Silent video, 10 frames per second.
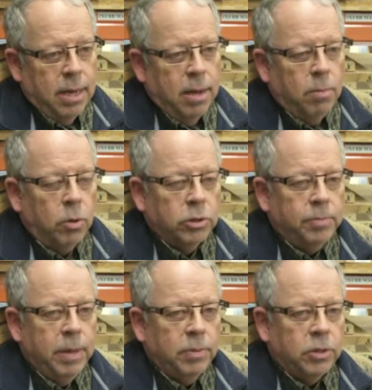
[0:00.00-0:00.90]
Most
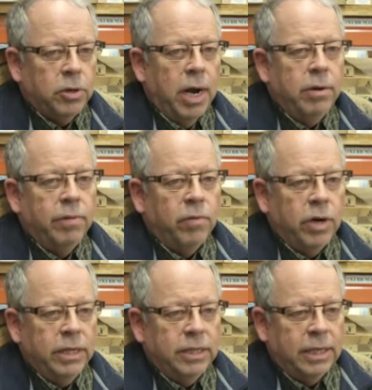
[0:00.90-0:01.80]
people try to
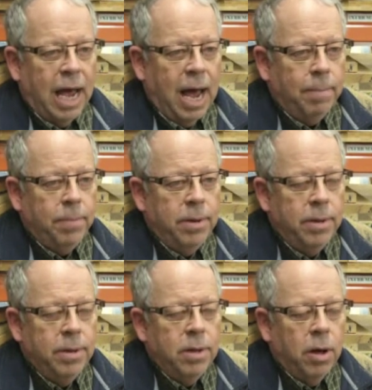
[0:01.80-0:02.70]
avoid sap,
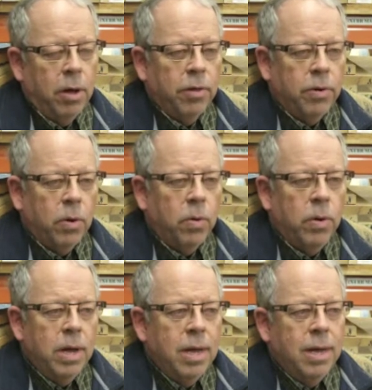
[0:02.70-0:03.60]
although
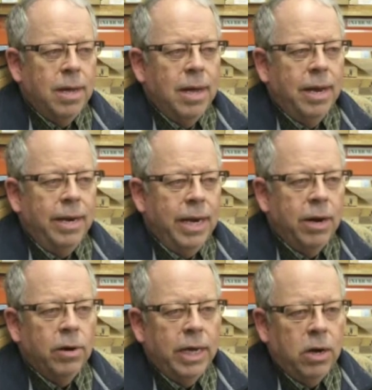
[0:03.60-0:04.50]

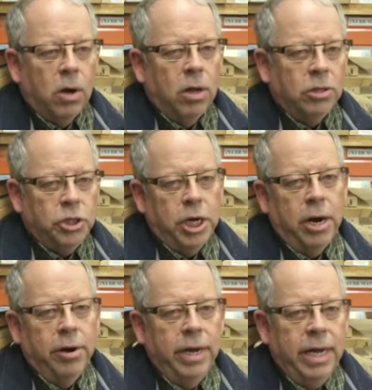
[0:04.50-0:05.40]
nearly all
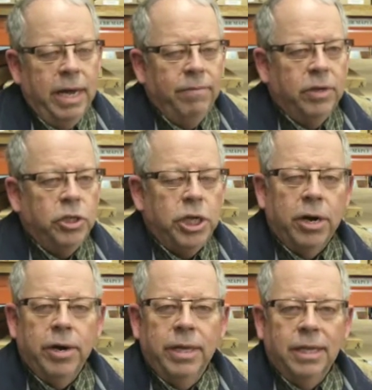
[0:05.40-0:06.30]
cherry, even
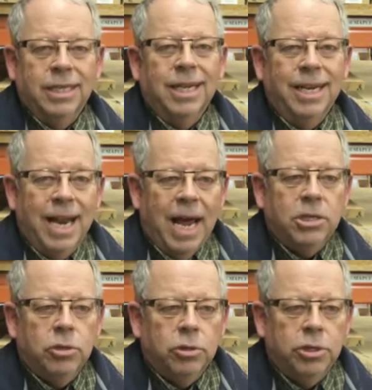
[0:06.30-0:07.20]
cherry that's
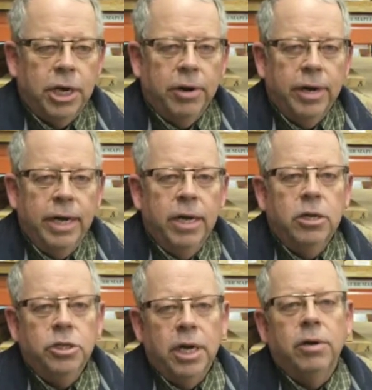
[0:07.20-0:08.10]
natural cherry,
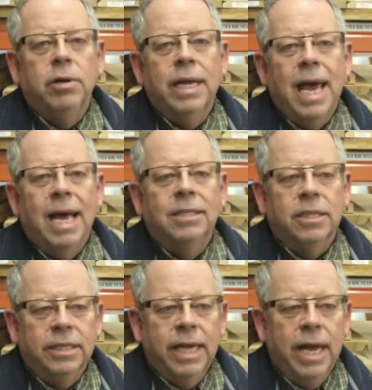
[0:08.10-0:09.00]
generally has a
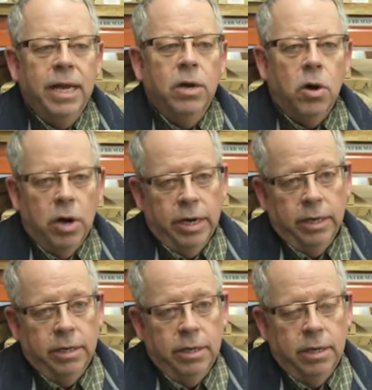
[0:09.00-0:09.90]
stain on
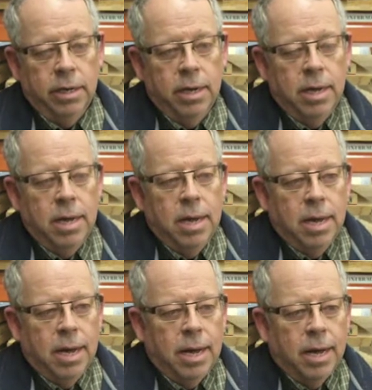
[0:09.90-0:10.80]

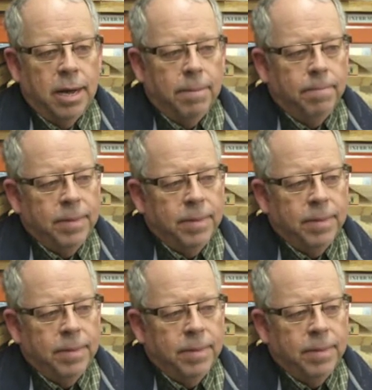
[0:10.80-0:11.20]
it.